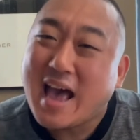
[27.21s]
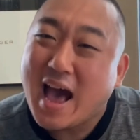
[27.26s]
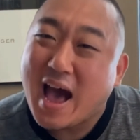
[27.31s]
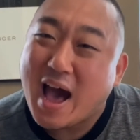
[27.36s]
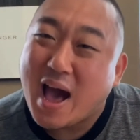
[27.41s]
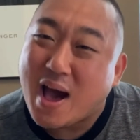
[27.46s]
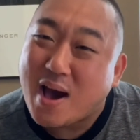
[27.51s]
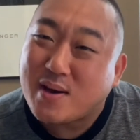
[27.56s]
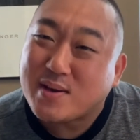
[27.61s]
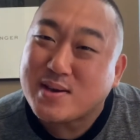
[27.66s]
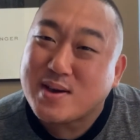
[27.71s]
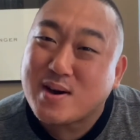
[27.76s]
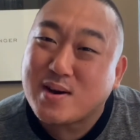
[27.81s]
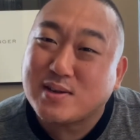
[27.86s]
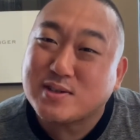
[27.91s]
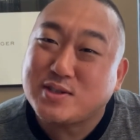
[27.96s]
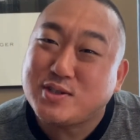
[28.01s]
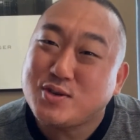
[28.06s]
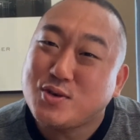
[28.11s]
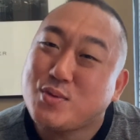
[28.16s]
how
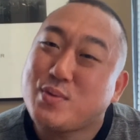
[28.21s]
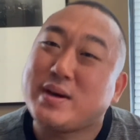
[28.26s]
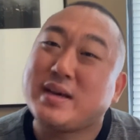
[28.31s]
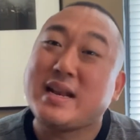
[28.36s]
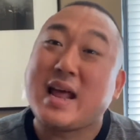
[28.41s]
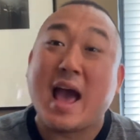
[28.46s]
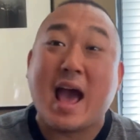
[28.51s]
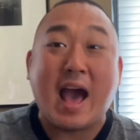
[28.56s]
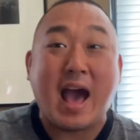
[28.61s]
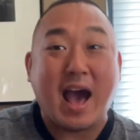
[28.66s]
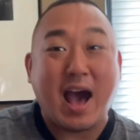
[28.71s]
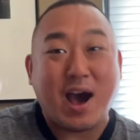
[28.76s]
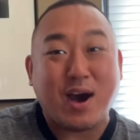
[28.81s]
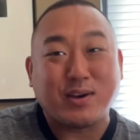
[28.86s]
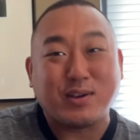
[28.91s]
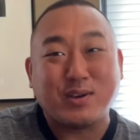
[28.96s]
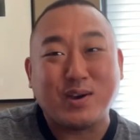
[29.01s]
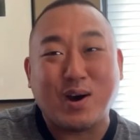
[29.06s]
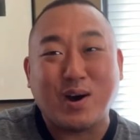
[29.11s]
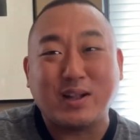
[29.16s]
y'all doing? How
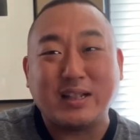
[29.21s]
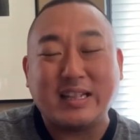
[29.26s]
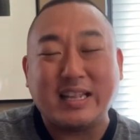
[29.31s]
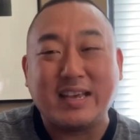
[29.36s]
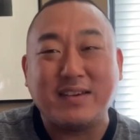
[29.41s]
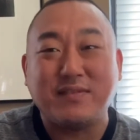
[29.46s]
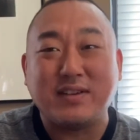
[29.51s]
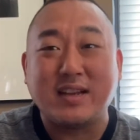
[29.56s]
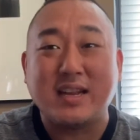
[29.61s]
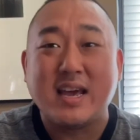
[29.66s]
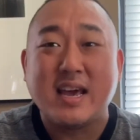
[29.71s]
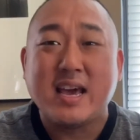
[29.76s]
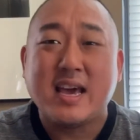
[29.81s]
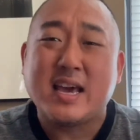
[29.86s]
y'all living?